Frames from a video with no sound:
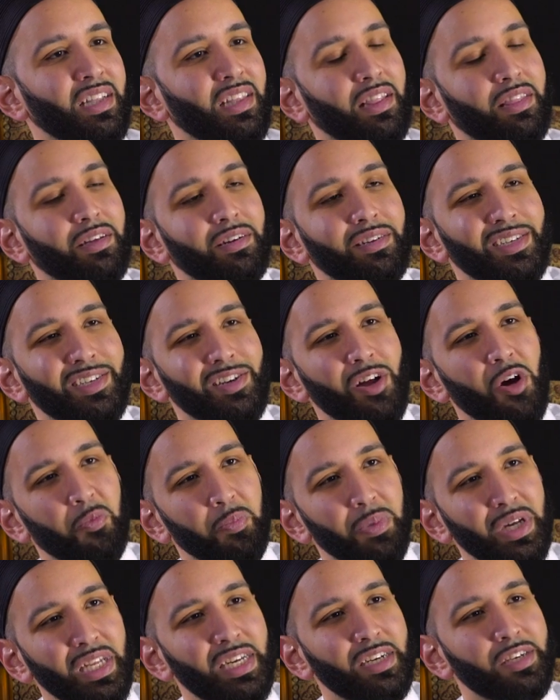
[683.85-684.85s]
That there is
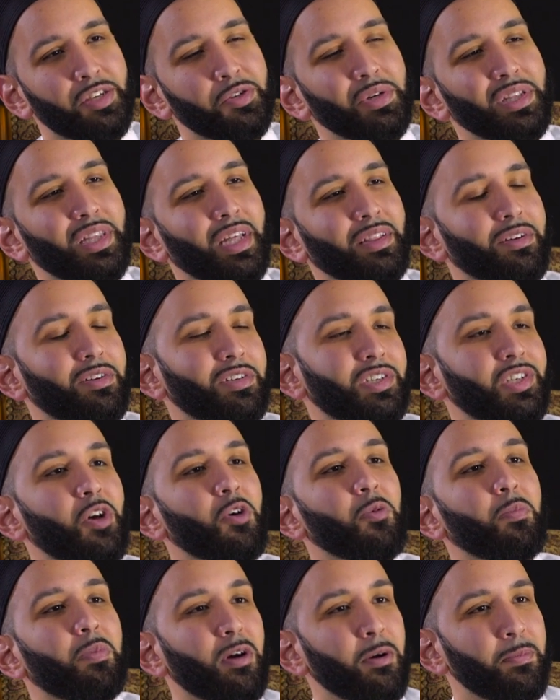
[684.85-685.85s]
no meaning to it, that there is
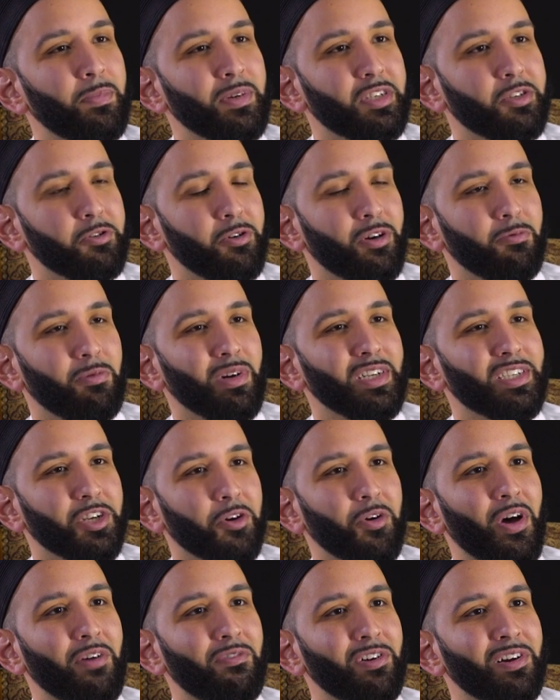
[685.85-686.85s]
no purpose to it
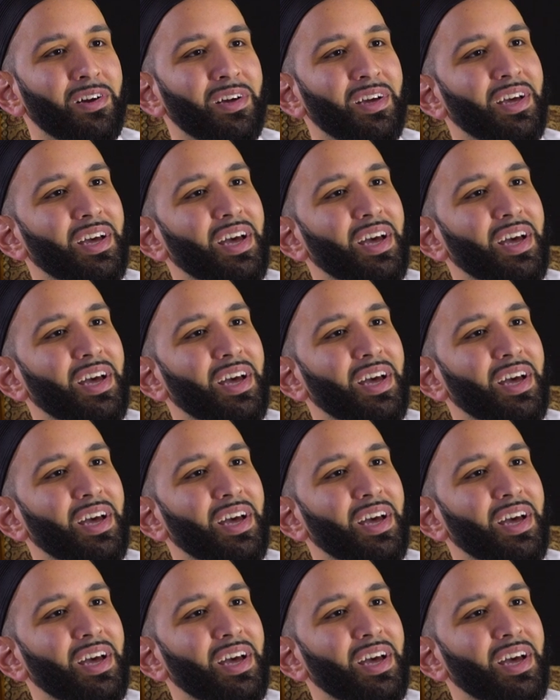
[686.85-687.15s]
whatsoever?